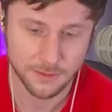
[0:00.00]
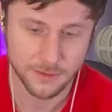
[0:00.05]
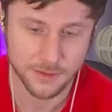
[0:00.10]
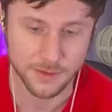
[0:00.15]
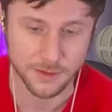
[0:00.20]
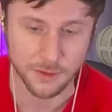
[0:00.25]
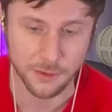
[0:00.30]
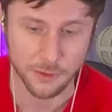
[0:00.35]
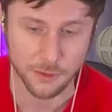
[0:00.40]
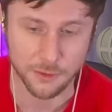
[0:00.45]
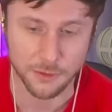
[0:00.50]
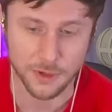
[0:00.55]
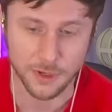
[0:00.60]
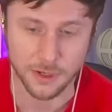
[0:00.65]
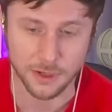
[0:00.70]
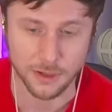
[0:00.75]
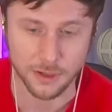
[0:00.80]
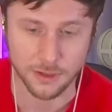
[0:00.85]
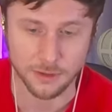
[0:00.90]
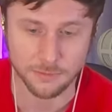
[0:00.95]
So,
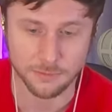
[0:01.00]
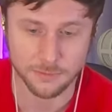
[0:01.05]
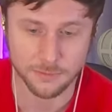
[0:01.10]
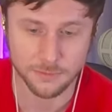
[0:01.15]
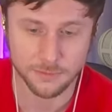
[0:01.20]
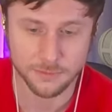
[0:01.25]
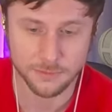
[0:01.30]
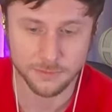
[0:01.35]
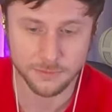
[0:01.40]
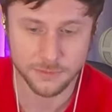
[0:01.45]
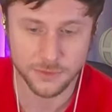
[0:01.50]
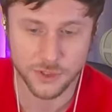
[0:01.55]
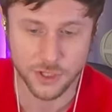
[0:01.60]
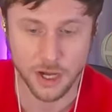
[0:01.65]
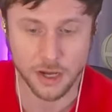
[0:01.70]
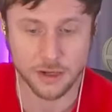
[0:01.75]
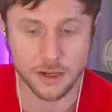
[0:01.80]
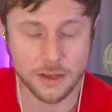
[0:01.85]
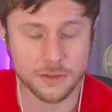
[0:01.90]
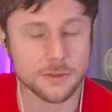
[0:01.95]
um,
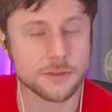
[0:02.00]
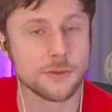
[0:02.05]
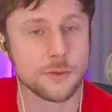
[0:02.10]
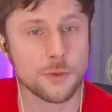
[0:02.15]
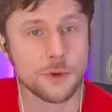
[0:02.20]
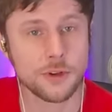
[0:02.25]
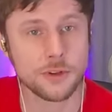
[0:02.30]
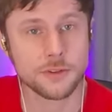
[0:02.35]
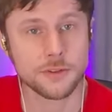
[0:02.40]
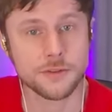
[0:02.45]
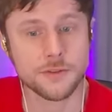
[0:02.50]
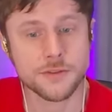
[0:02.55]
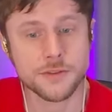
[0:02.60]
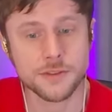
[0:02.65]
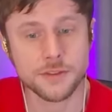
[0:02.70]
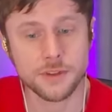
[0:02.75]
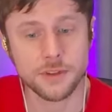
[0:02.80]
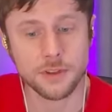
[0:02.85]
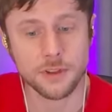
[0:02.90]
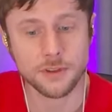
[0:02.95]
shout out to the
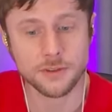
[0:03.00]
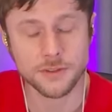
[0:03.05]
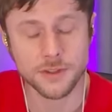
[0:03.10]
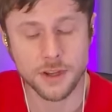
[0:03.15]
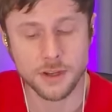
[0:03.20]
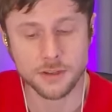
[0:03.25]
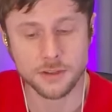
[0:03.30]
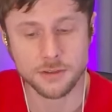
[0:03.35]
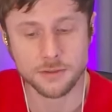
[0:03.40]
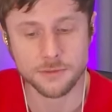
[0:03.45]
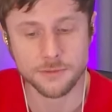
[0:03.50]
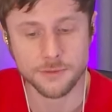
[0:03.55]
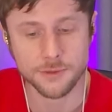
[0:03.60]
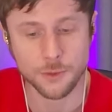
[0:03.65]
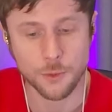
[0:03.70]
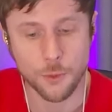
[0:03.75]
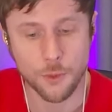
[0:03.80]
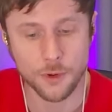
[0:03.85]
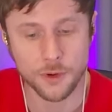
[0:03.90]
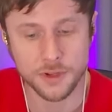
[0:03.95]
workers in Kentucky for
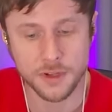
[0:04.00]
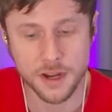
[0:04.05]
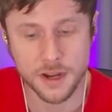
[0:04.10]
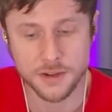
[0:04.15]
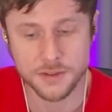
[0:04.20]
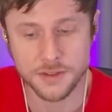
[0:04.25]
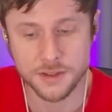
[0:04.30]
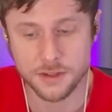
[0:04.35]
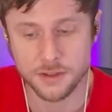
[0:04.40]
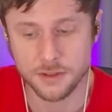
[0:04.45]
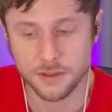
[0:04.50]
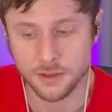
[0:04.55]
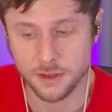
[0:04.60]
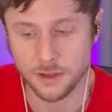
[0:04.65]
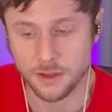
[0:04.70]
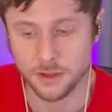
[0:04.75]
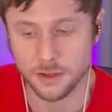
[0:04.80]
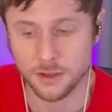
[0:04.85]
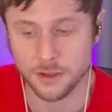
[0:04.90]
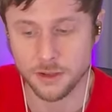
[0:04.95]
organizing
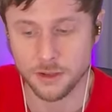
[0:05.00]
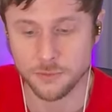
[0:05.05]
uh,